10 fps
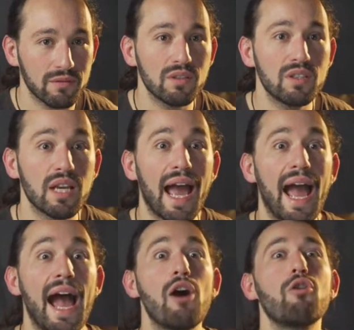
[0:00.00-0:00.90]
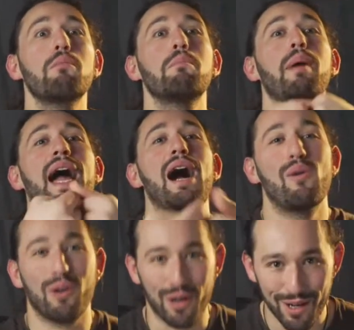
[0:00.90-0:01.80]
to
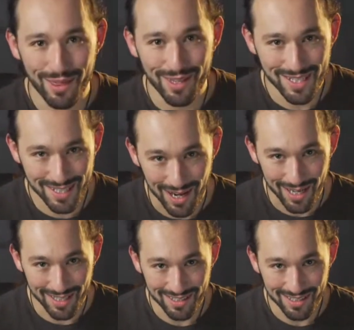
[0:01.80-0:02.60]
outpower the sun.